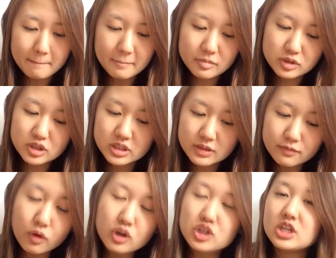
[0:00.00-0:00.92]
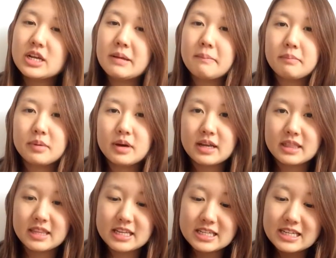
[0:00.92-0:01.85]
which is unfortunate, but
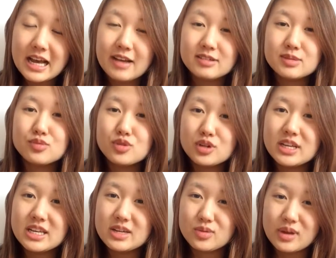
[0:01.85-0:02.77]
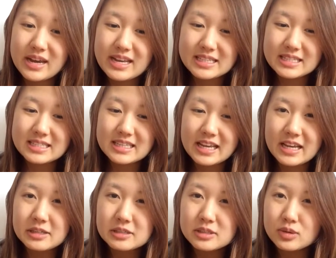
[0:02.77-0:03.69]
they did have some really great
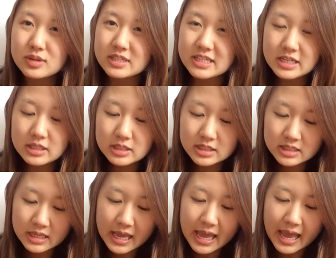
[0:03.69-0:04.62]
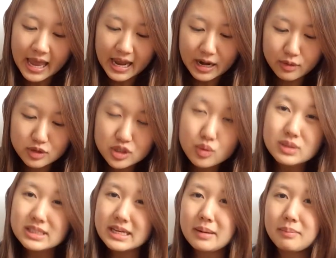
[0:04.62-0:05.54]
sales or deals. And I originally
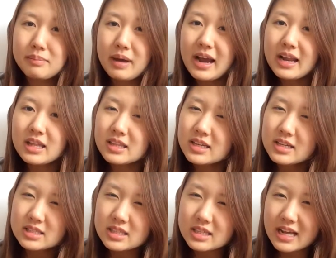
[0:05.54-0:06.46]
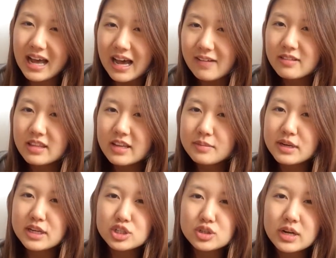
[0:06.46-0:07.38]
wasn't gonna buy anything because I didn't have anything of
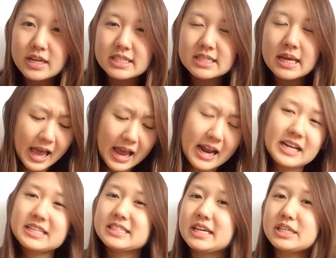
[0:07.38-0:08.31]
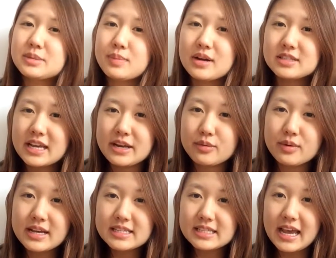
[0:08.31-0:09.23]
my interest, and I decided to browse
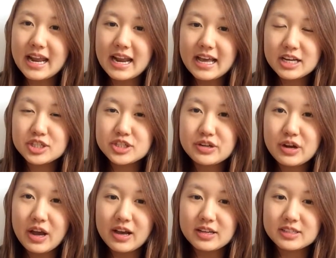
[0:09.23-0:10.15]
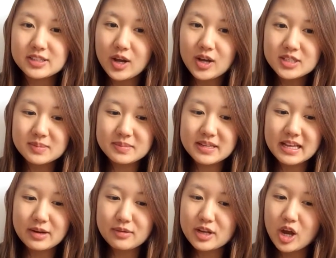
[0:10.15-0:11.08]
anyways, and I actually saw something
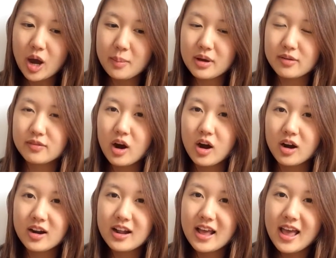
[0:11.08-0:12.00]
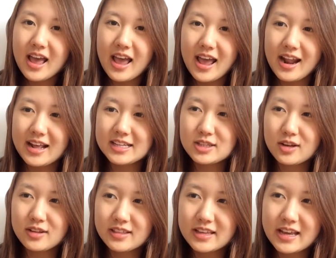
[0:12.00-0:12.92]
that really caught me off guard, and I saw that they